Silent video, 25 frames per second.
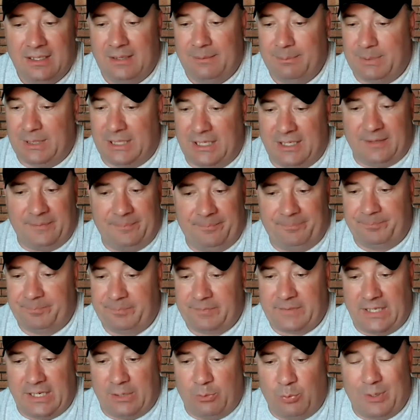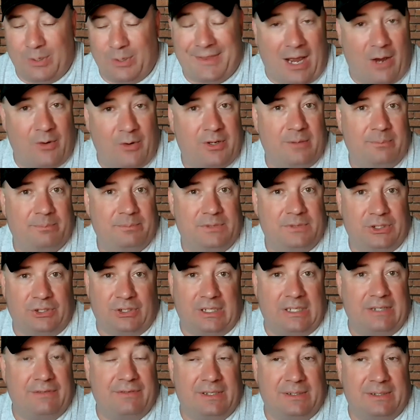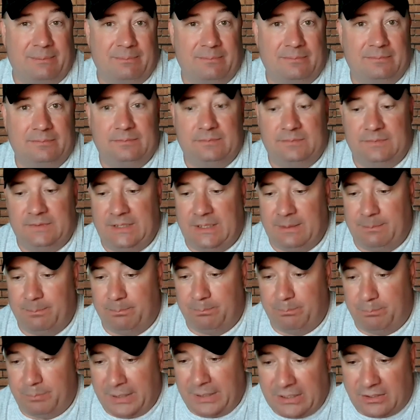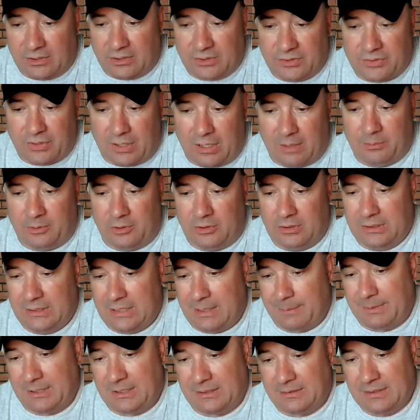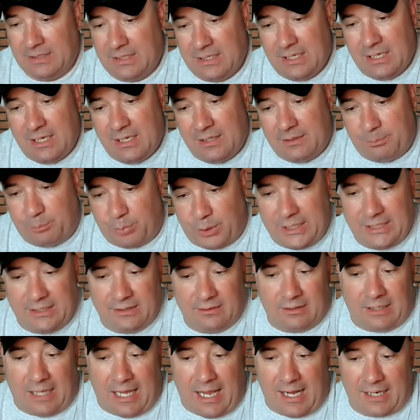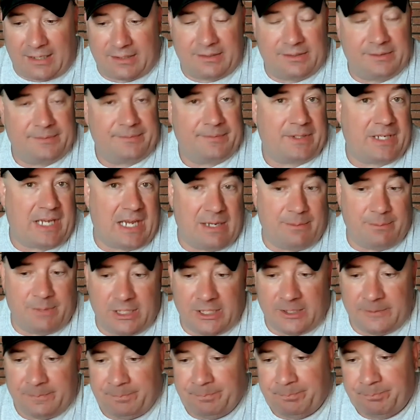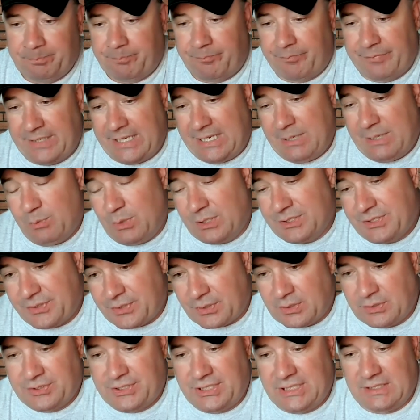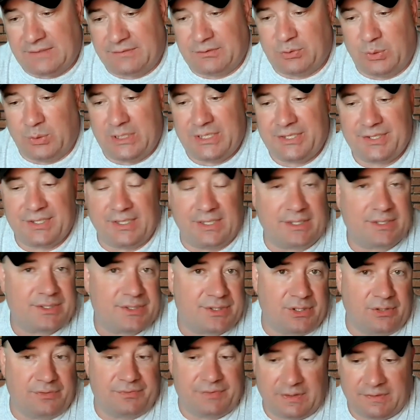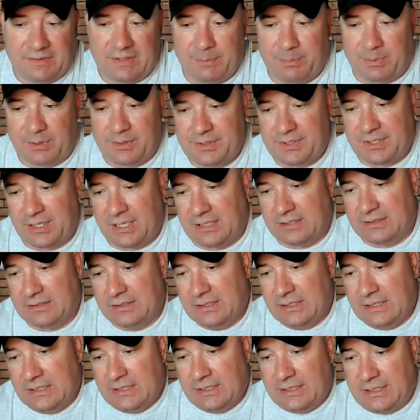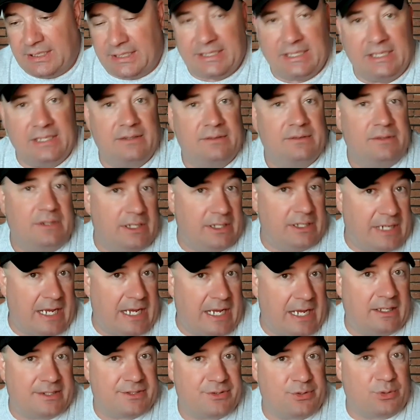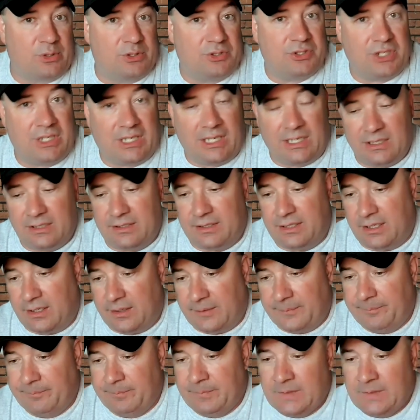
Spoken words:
but without him, you're even in bear trouble. I mean, Braden Locke came in. He was 13 of 26, so 50%. Again, an Alex Orgy kind of day.